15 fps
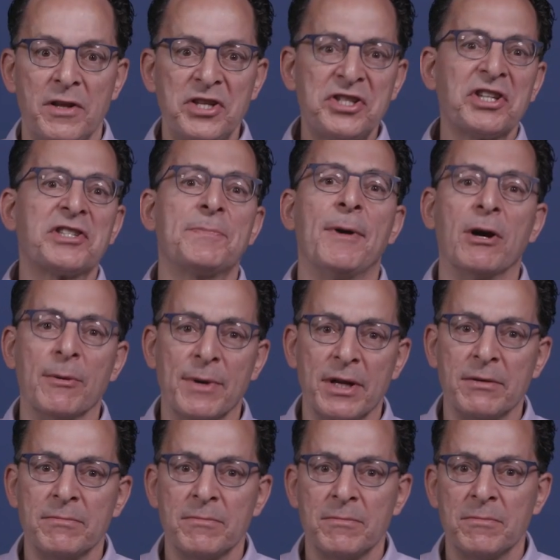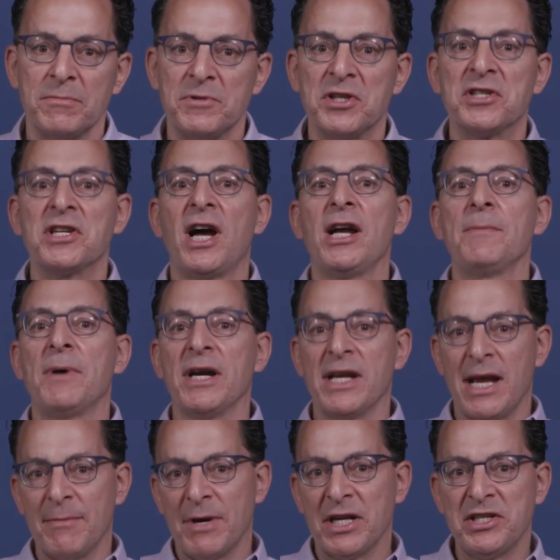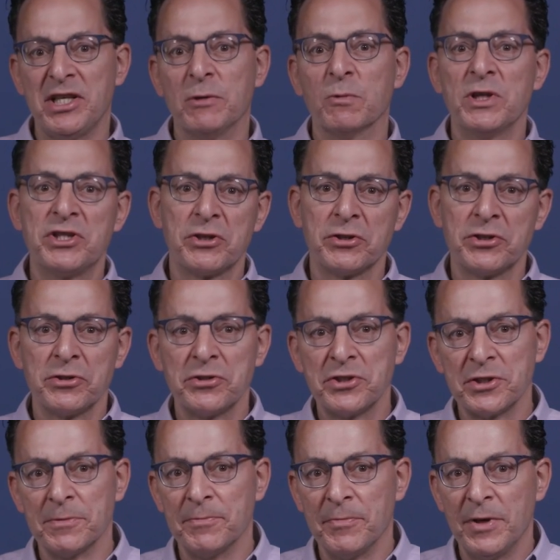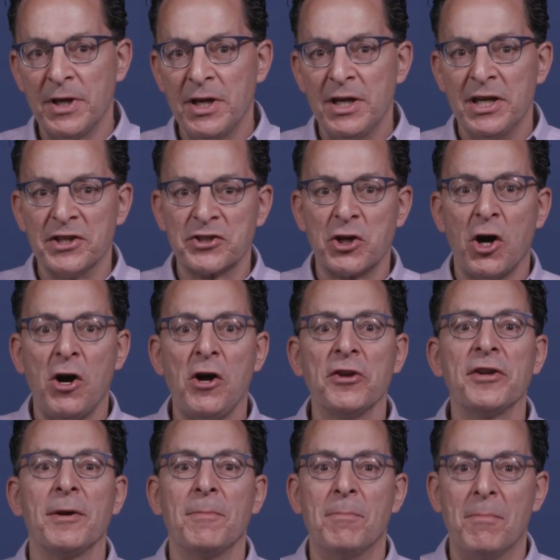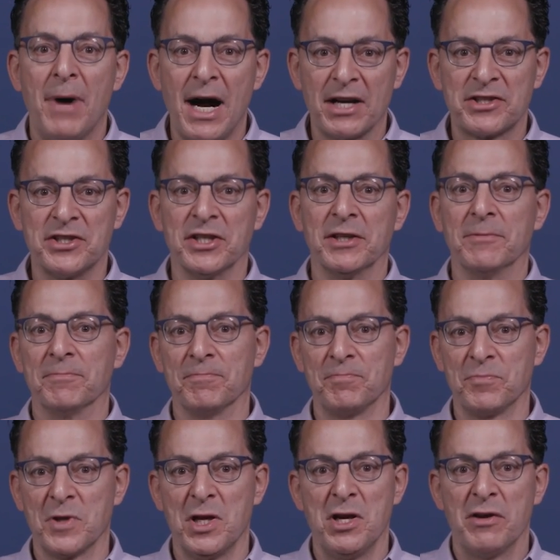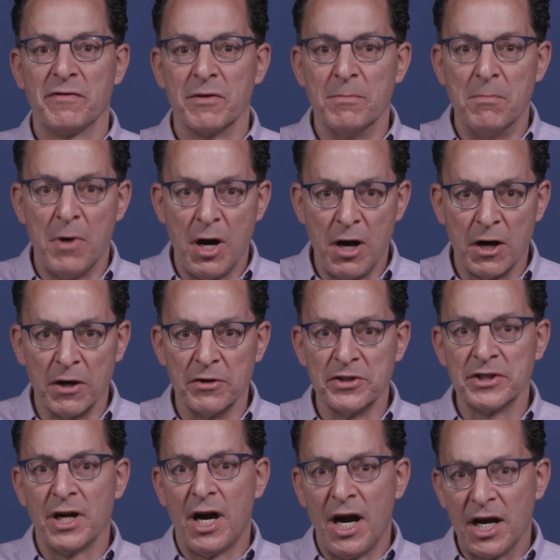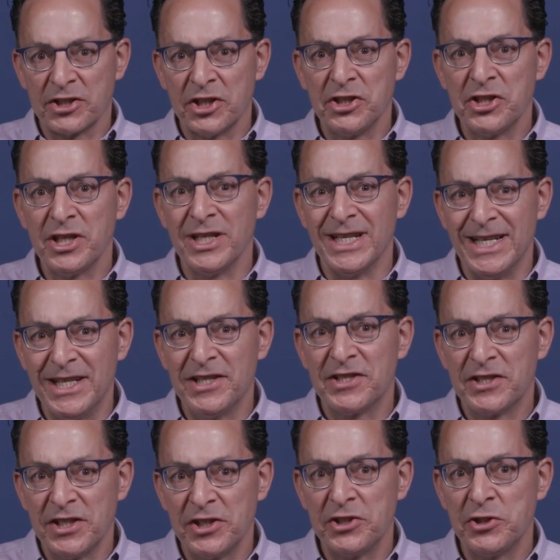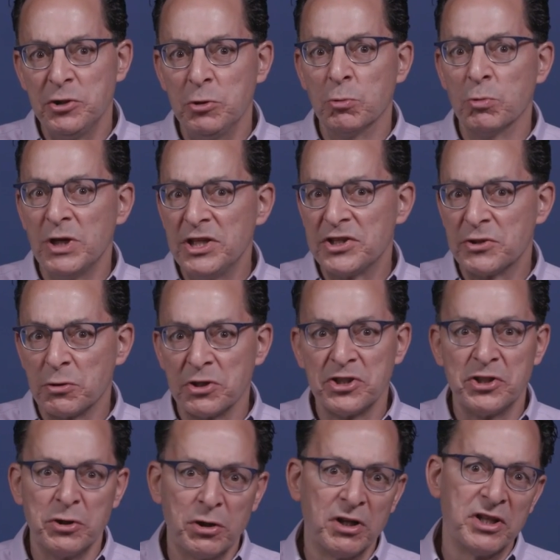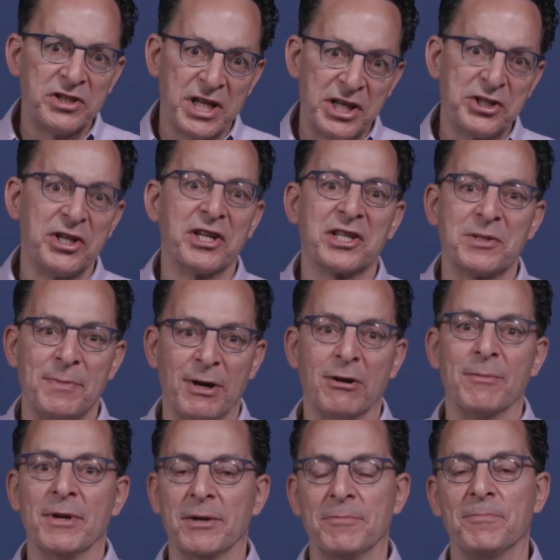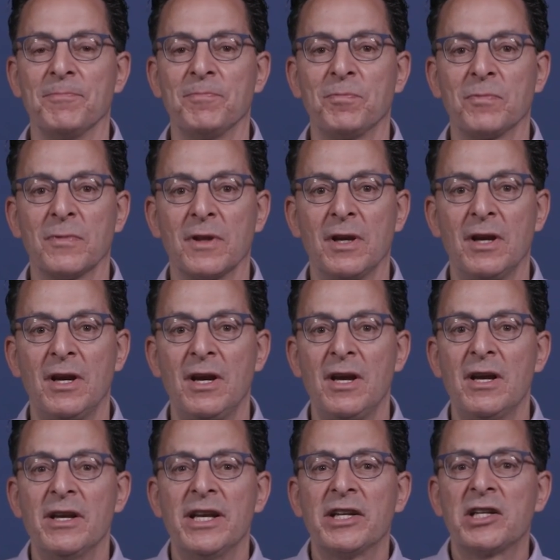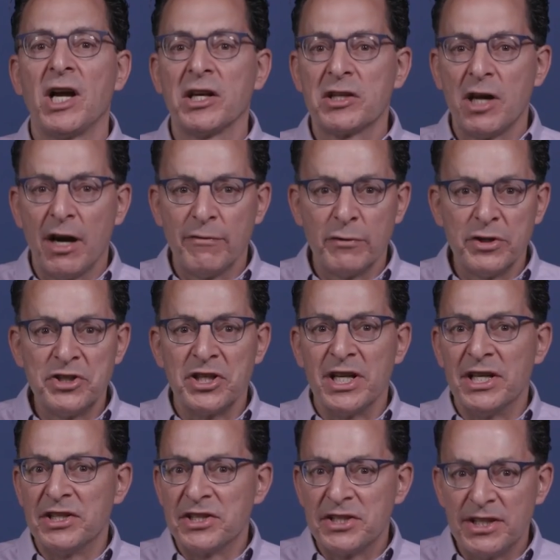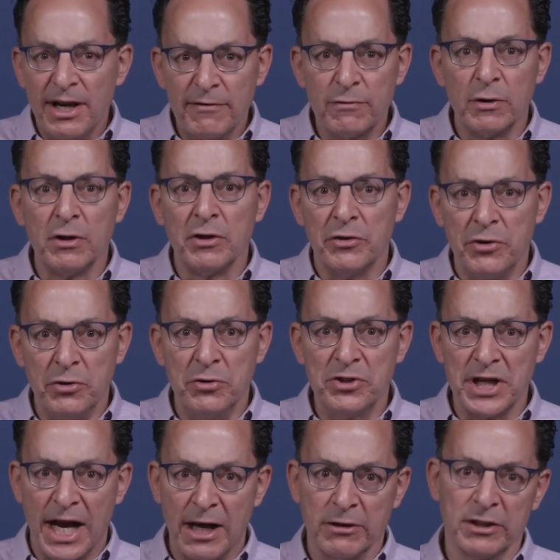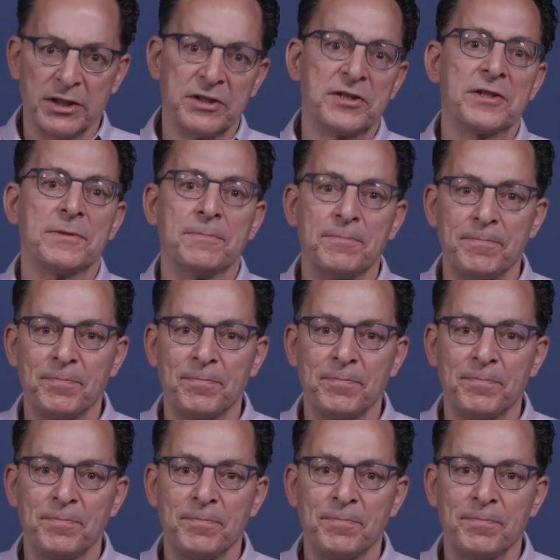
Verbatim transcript: This experiment, designed by MIT researchers, is called MOXIE, for Mars Oxygen In Situ Resource Utilization Experiment. It got coverage in several news outlets.